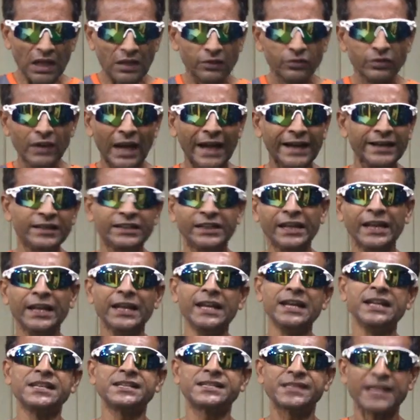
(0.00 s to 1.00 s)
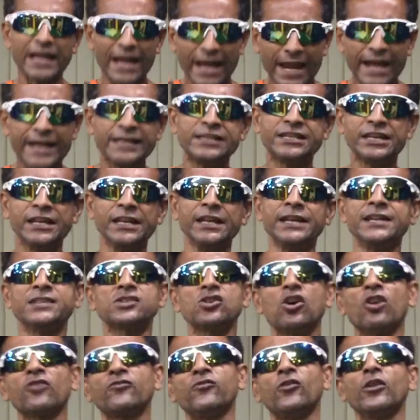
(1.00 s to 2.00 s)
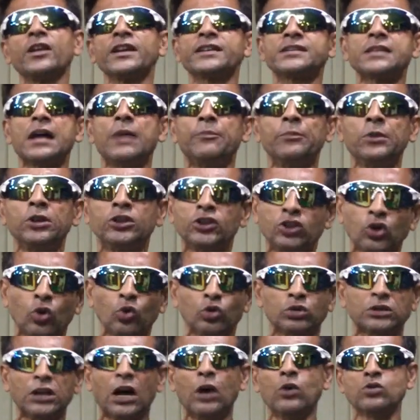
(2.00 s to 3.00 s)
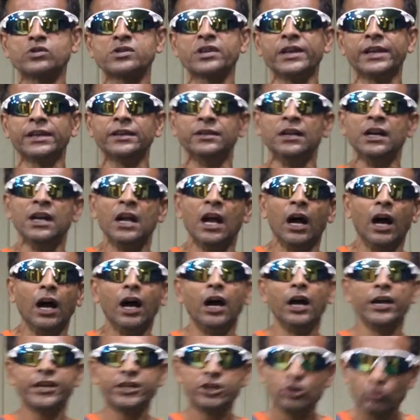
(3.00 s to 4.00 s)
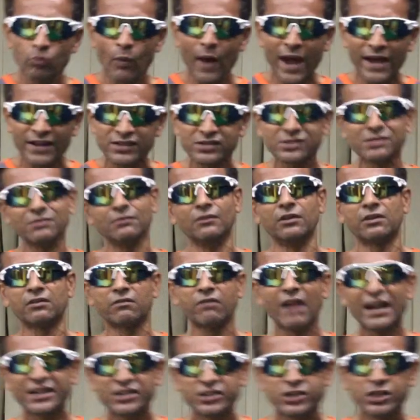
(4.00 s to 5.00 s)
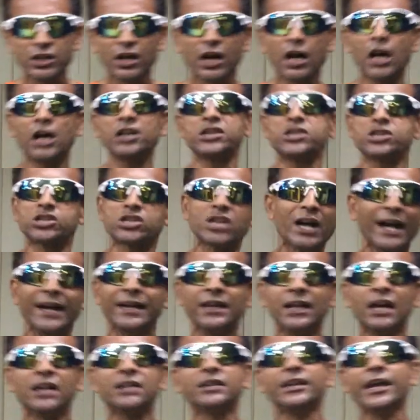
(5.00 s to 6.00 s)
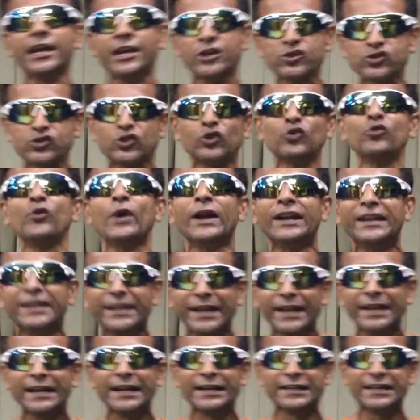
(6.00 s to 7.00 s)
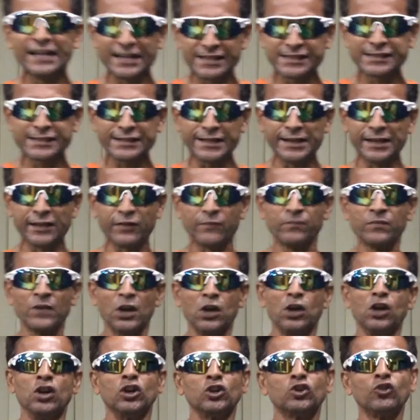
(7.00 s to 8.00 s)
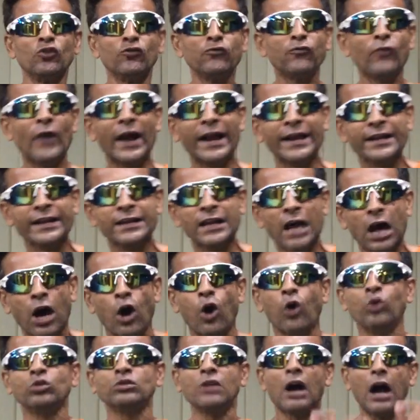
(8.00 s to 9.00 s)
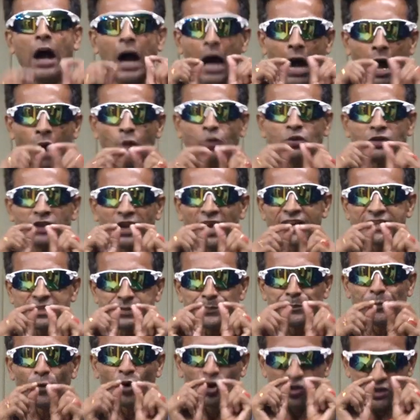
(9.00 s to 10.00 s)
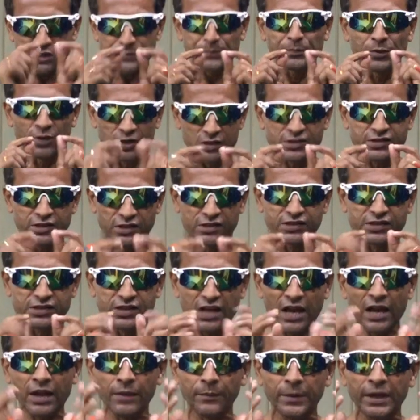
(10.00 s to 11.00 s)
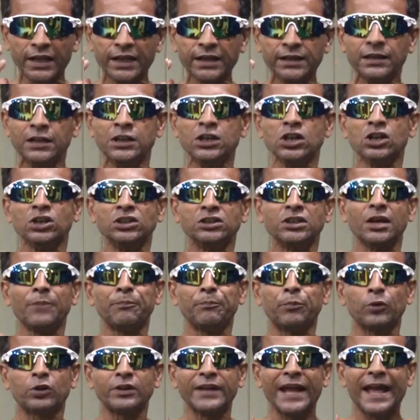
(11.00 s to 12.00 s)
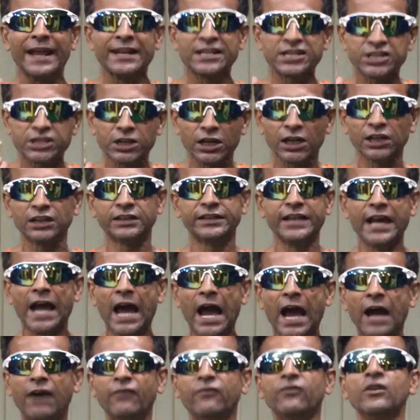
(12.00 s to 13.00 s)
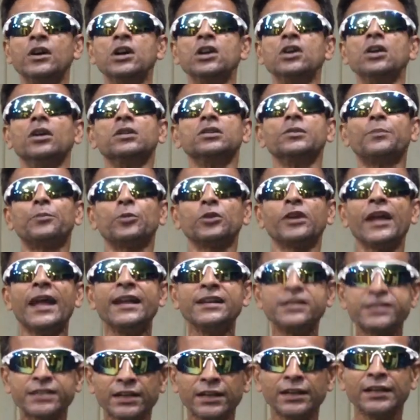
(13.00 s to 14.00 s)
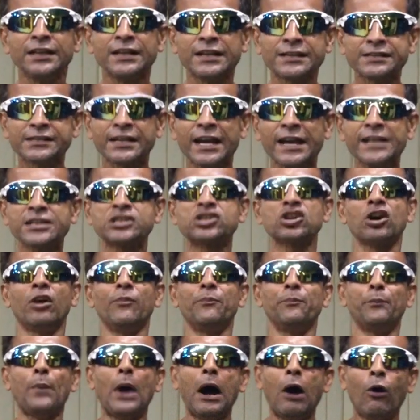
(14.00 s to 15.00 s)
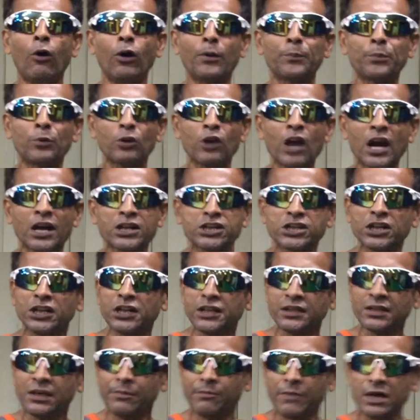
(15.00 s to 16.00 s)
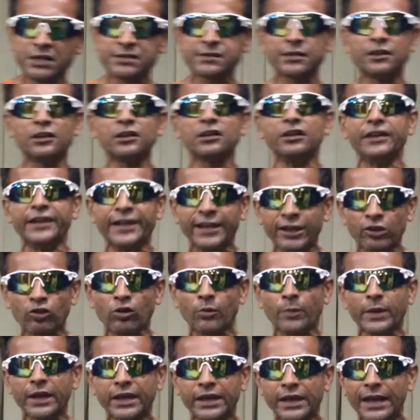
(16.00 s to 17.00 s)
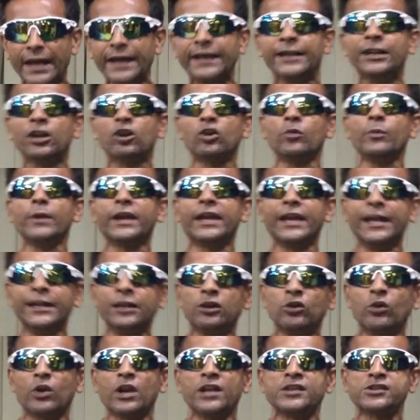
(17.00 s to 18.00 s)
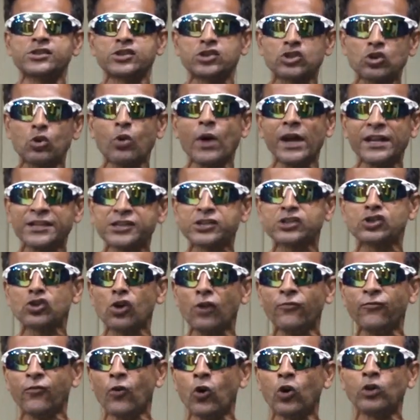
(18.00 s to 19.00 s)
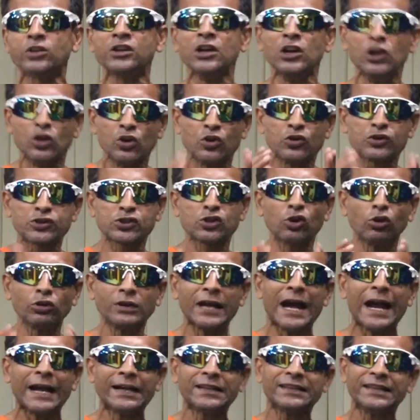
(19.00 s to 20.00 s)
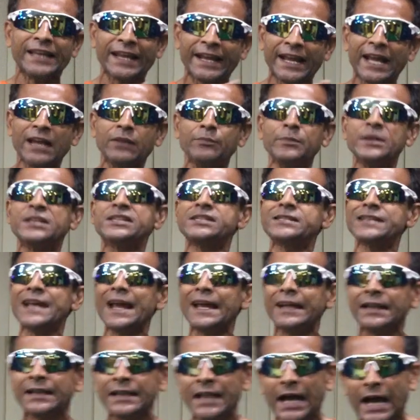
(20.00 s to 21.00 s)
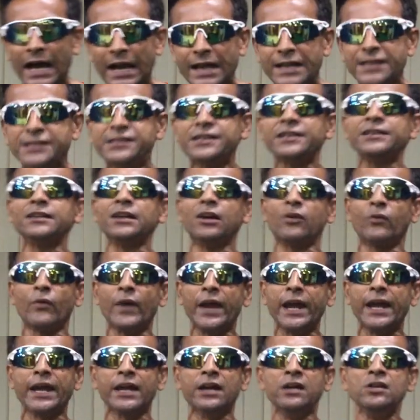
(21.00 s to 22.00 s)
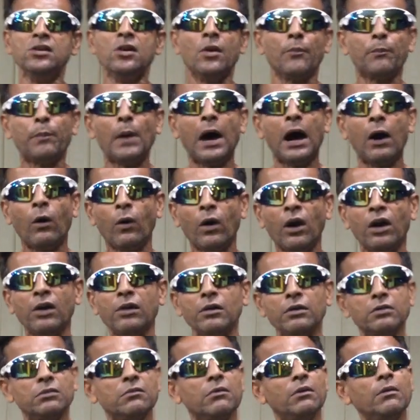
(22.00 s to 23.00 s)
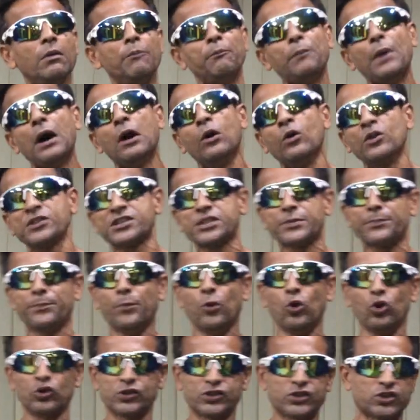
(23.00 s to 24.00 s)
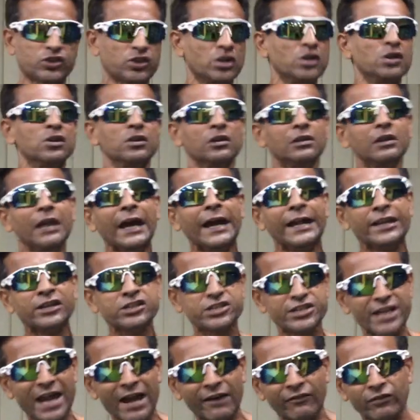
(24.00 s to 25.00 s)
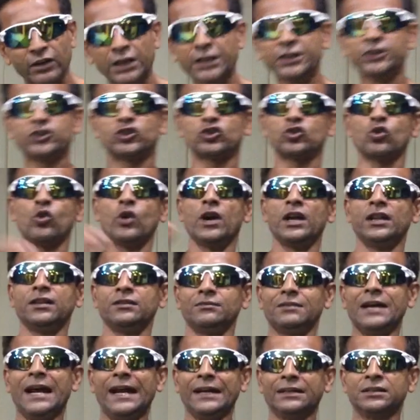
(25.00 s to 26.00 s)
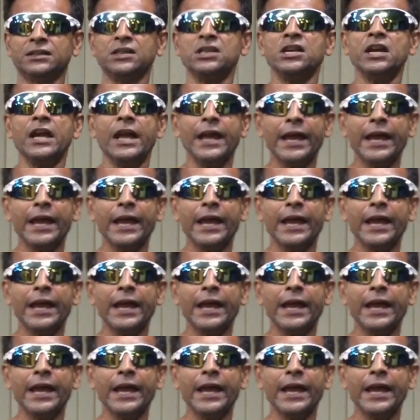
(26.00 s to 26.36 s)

90s, 80s, or for example, 2000, US, Russia, China, they used to do a DNA testing to find out how their sports persons, I mean, the potential they have. The potential in the sense of power production in the muscle, aerobic, anaerobic endurance, so and so forth, so that they can be channelized in the way power sports, like javelin throw and that.